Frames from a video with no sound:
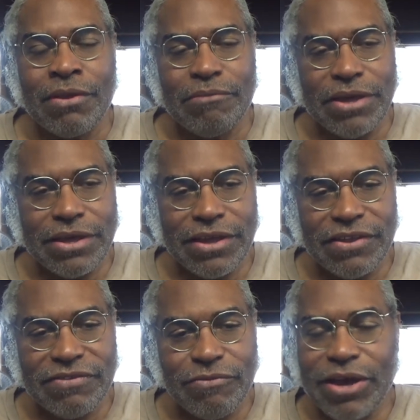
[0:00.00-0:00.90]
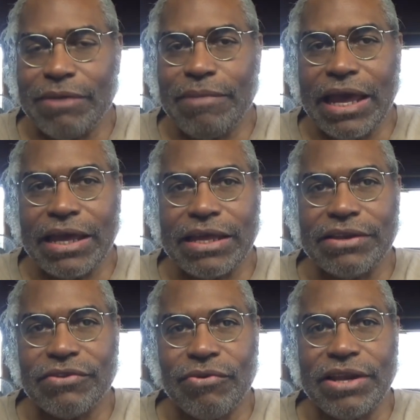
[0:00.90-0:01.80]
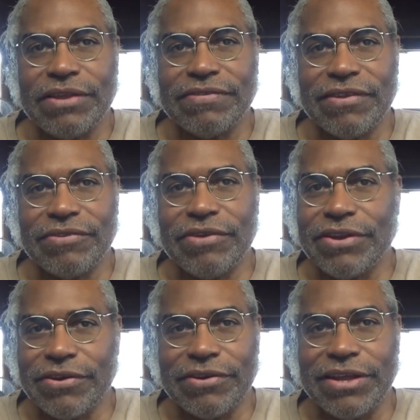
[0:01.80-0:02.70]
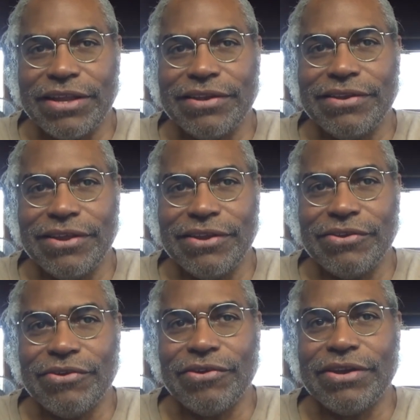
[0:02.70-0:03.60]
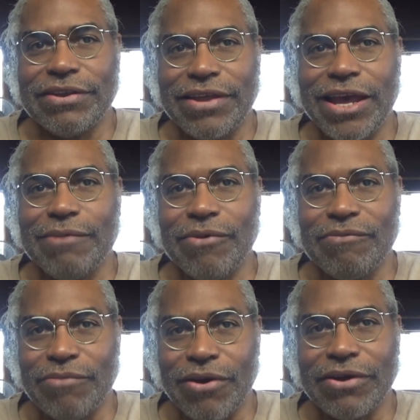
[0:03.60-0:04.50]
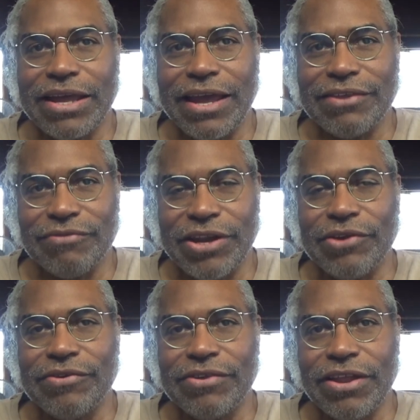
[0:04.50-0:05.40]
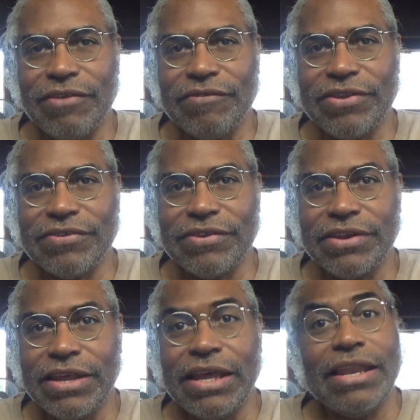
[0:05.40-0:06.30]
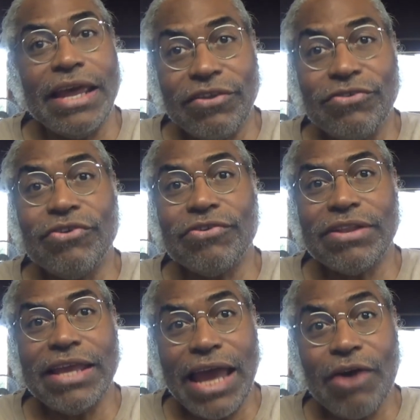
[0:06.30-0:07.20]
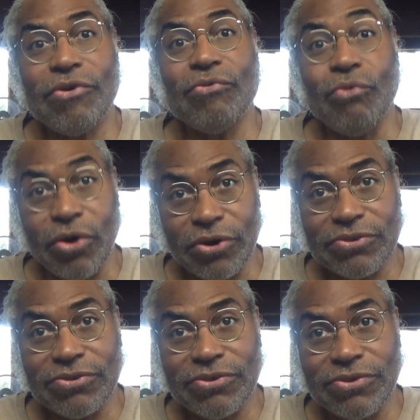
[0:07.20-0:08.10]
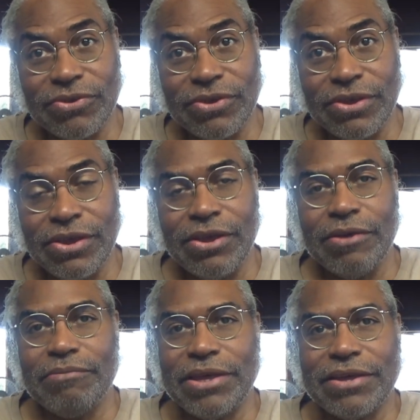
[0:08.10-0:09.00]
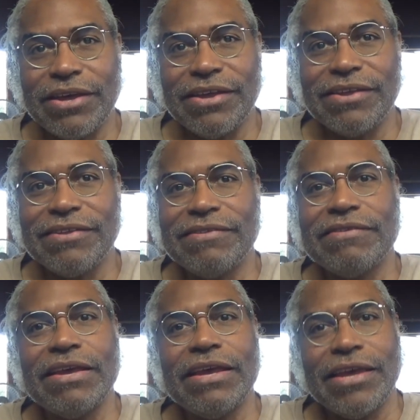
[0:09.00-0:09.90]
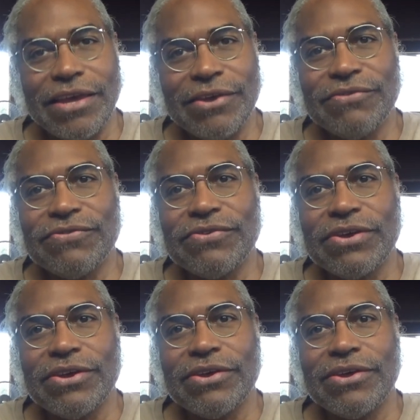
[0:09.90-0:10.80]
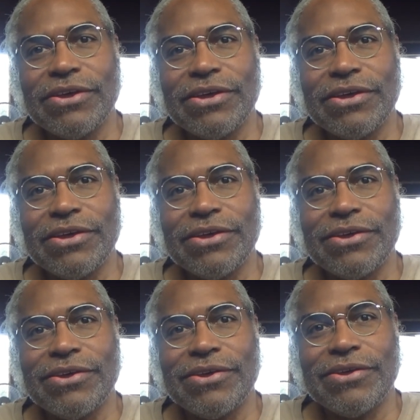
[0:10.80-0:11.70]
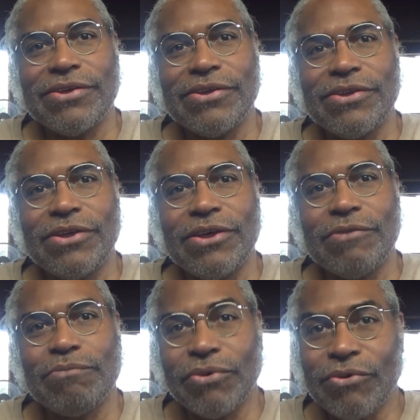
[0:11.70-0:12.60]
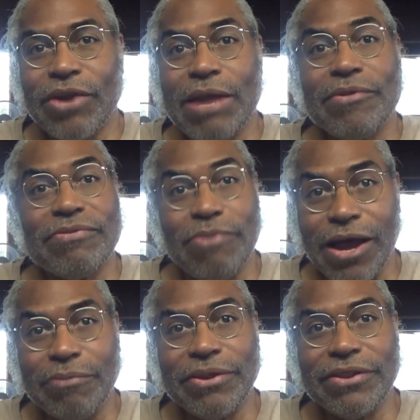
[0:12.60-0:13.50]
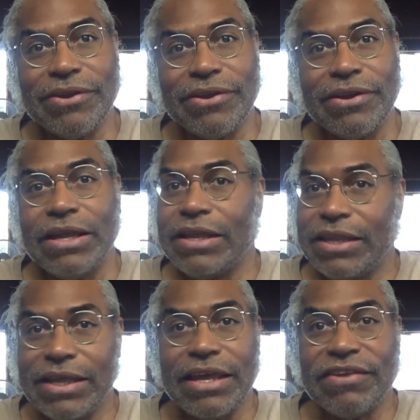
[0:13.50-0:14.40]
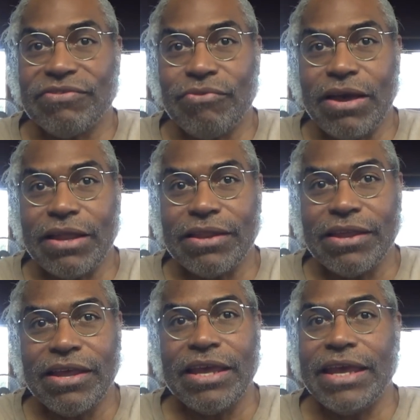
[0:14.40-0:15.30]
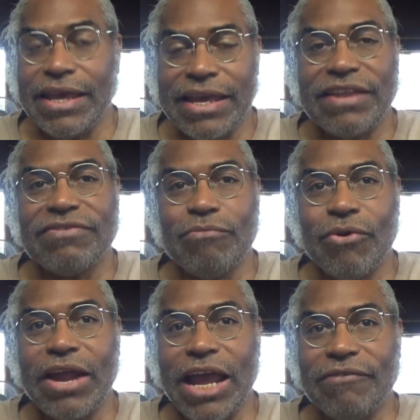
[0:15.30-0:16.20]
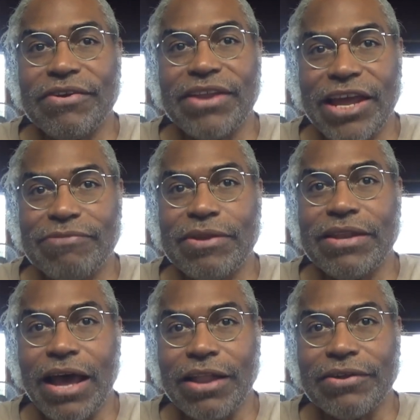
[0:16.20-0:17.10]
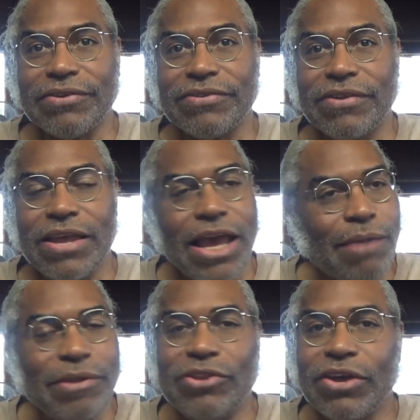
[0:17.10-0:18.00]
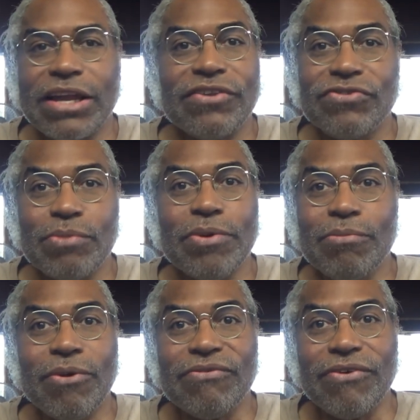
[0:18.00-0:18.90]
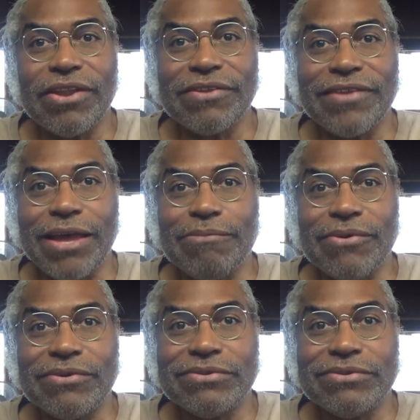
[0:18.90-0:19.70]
Because way back in the 20th century and, and during the time of broadcast radio and television, that's usually how it works. Because if uh, a program is popular, then guess what? It gets more advertisement dollars. I mean, look at the Super Bowl, for example.